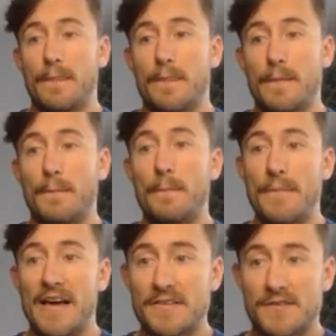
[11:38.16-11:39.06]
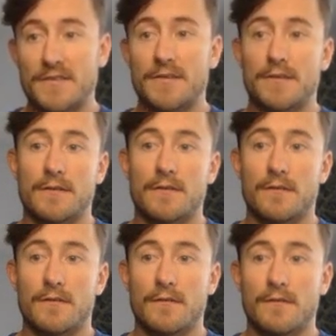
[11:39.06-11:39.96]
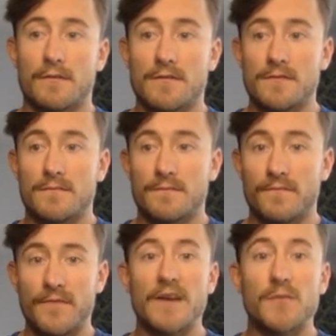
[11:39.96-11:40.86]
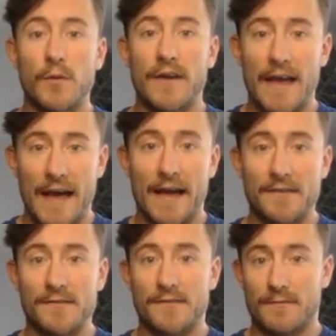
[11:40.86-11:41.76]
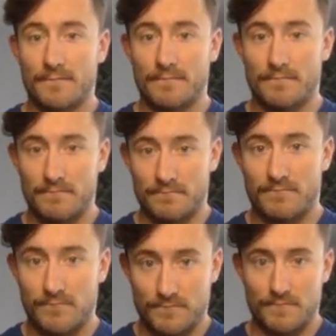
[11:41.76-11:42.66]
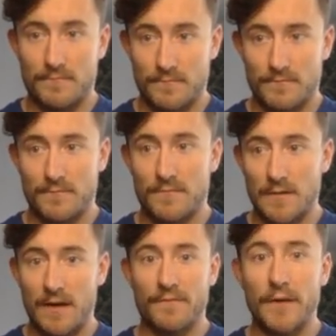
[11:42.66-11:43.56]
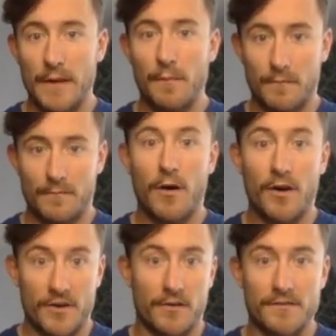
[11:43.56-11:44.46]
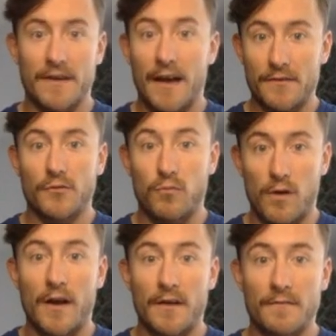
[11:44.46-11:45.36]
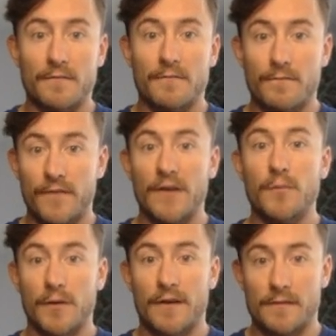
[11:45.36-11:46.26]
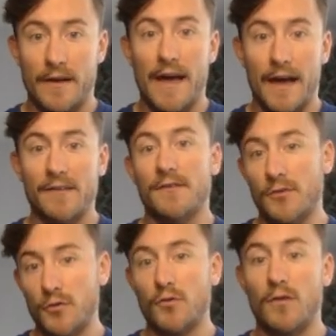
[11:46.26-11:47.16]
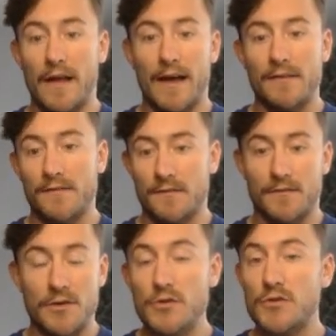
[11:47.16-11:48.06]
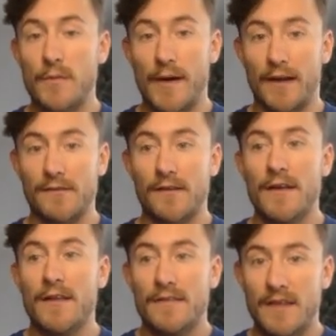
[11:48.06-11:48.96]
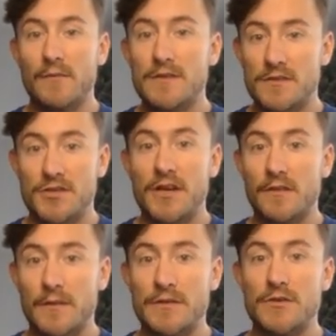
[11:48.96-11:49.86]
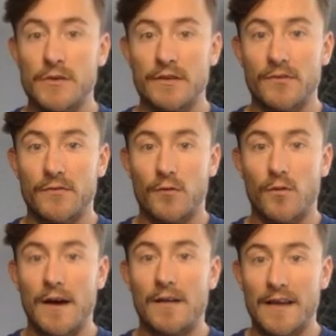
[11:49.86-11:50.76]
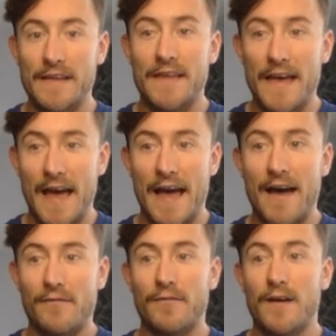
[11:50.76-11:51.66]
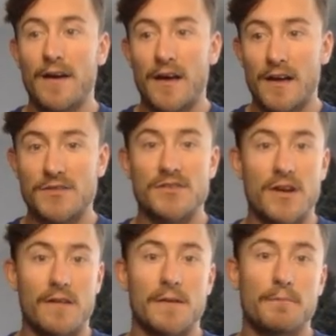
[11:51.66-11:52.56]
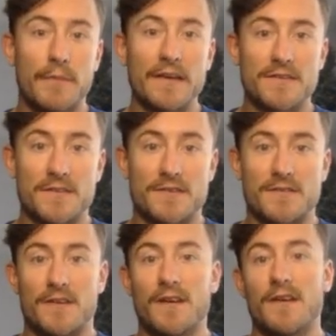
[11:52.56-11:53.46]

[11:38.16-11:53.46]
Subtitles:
The best Facebook ads affiliate marketers, the guys who run Facebook ads and Google ads and YouTube ads, they've generally been doing this for a while, and they have a solid basis